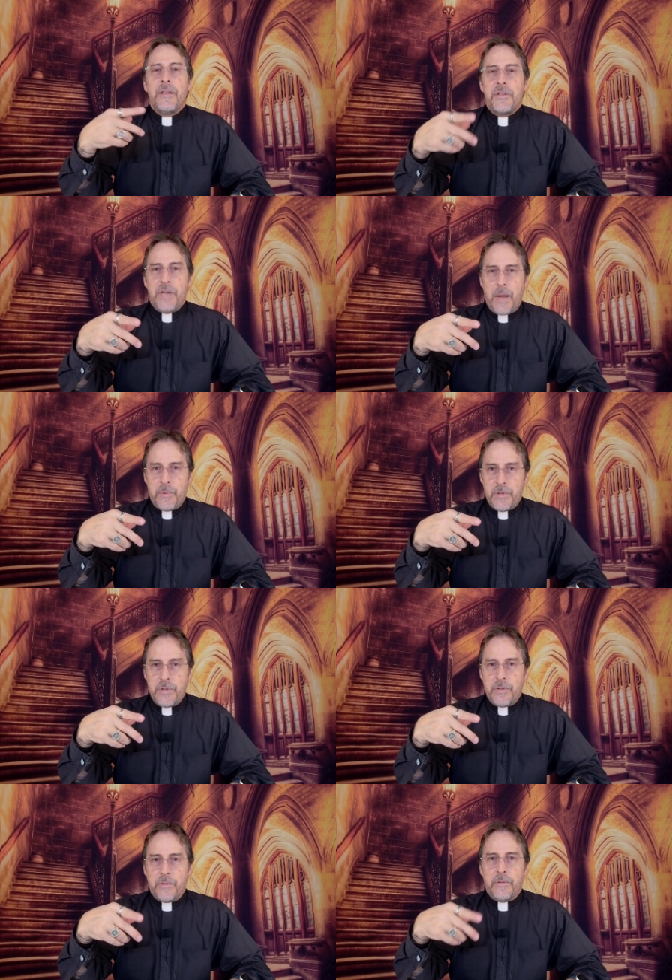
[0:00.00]
chapter
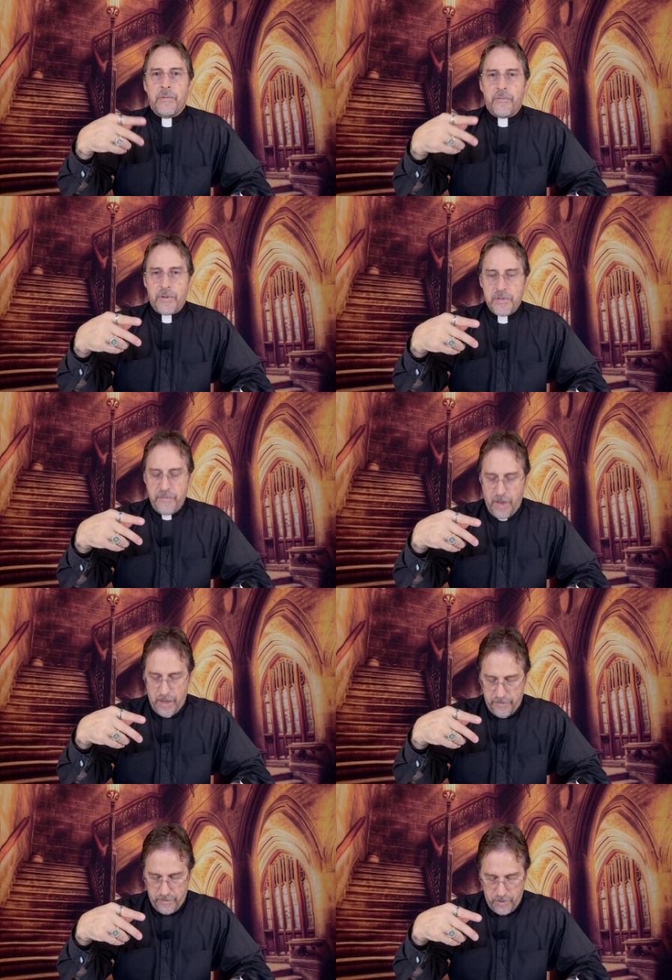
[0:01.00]
2, verse
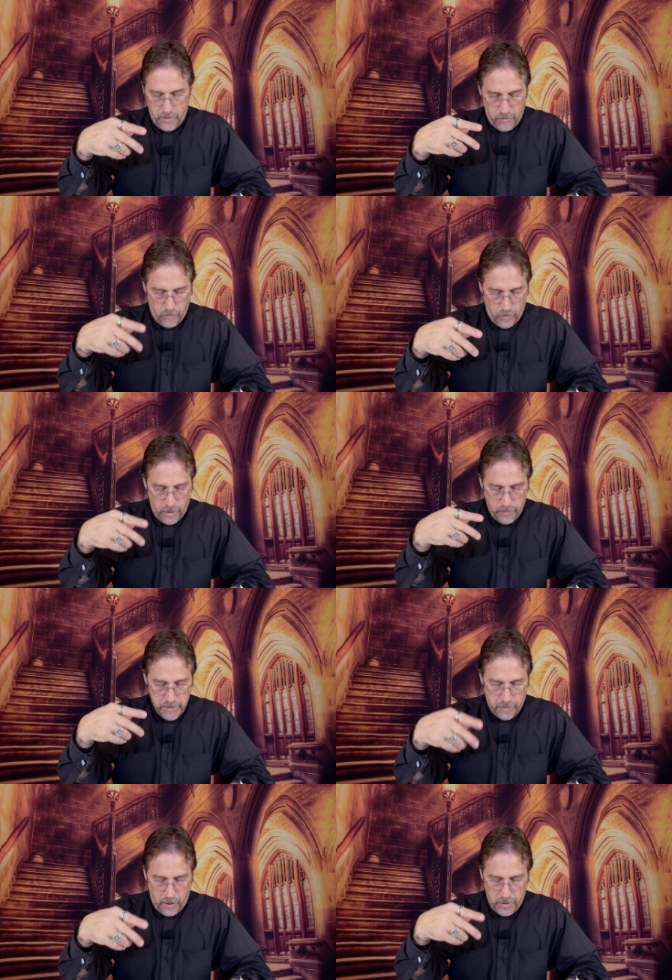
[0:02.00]
5. What was
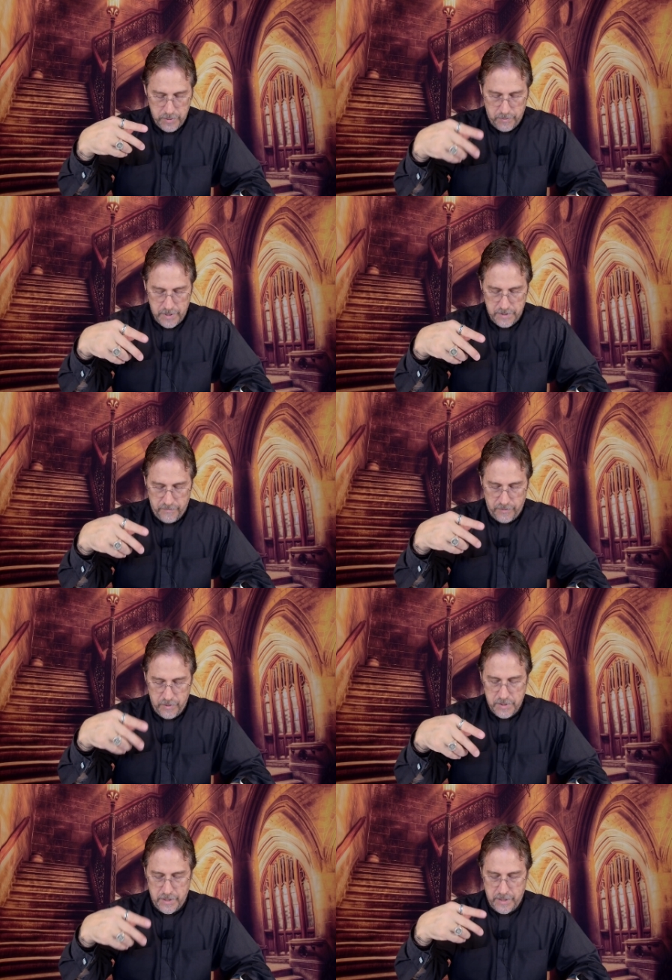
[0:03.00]
Paul's reason for
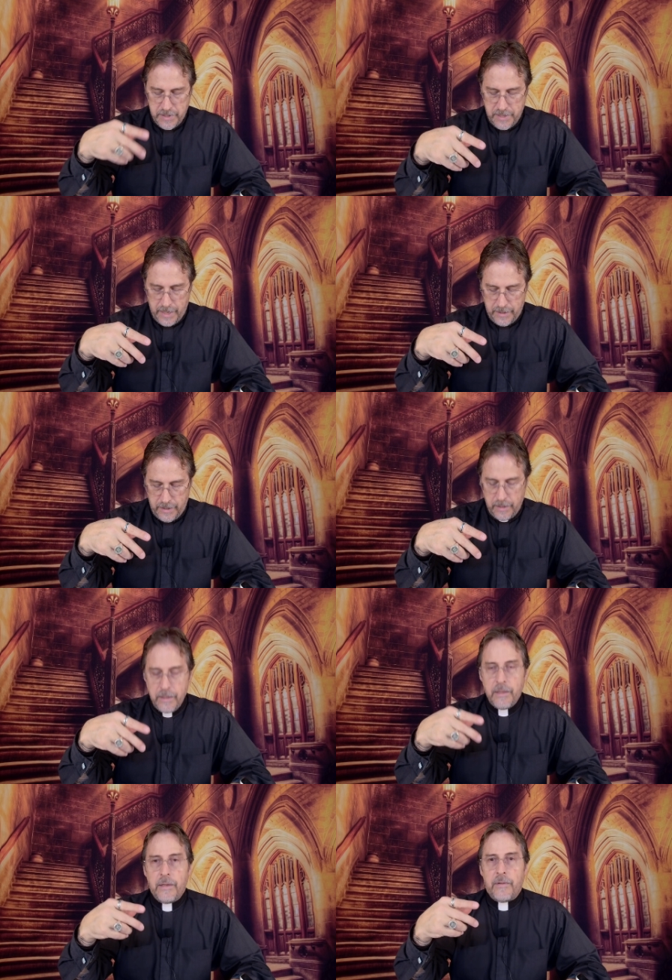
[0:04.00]
using this technique?
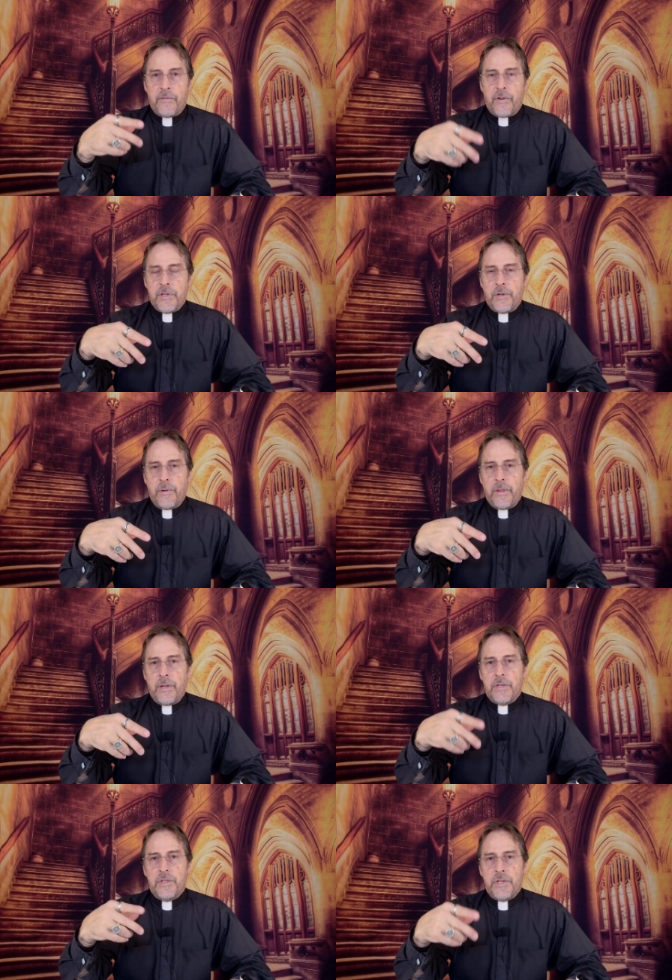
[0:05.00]
1
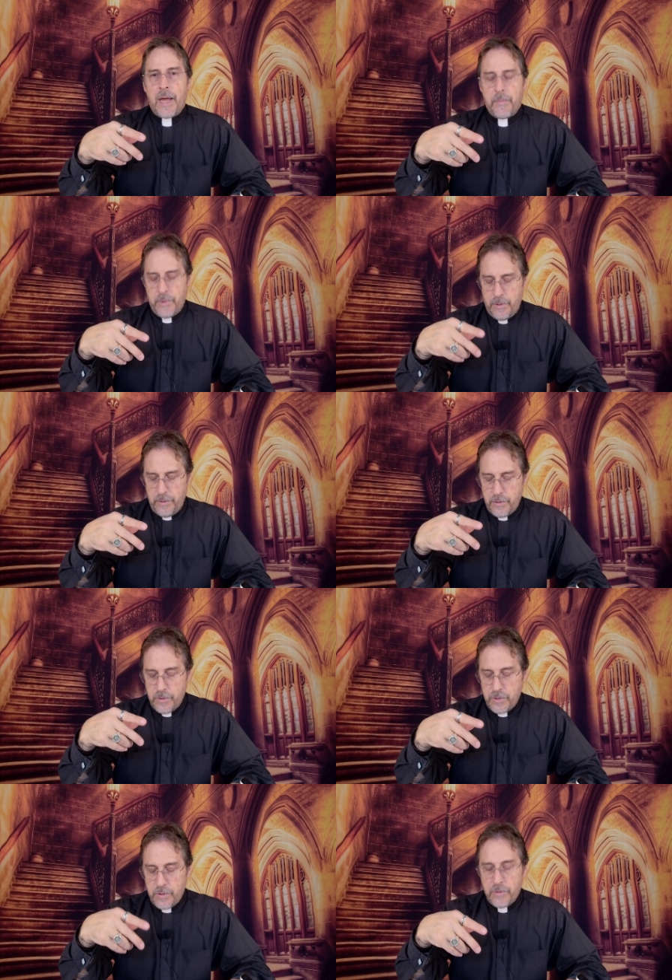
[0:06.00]
Corinthians chapter
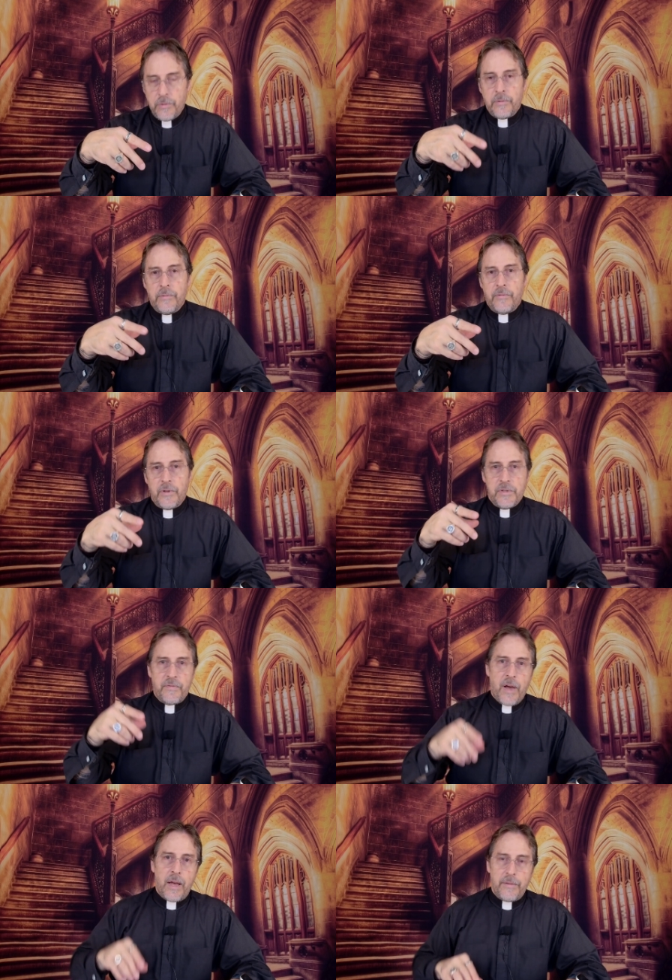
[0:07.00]
2, verse
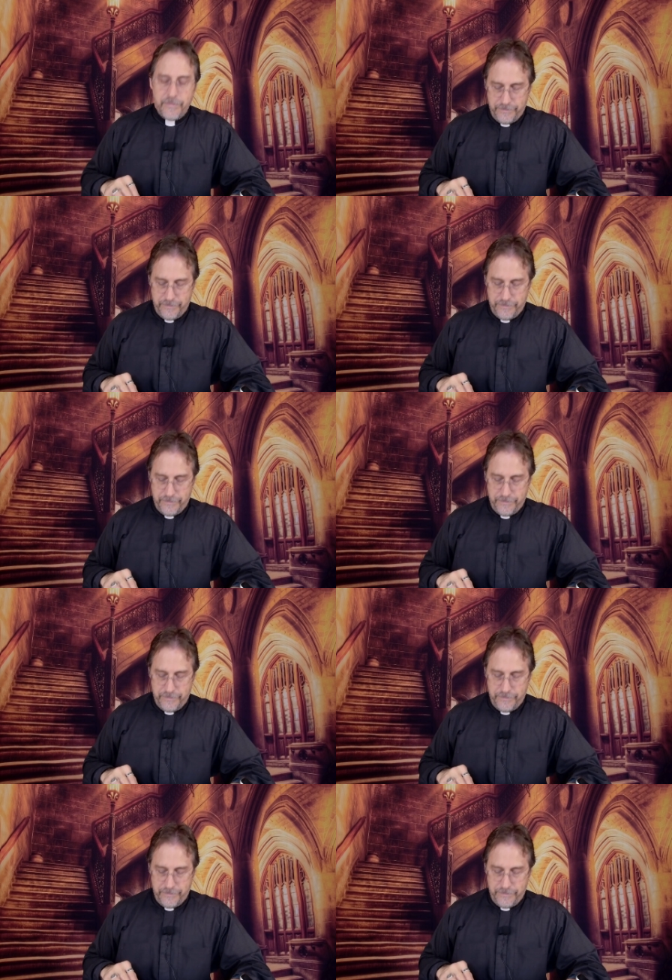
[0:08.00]
5.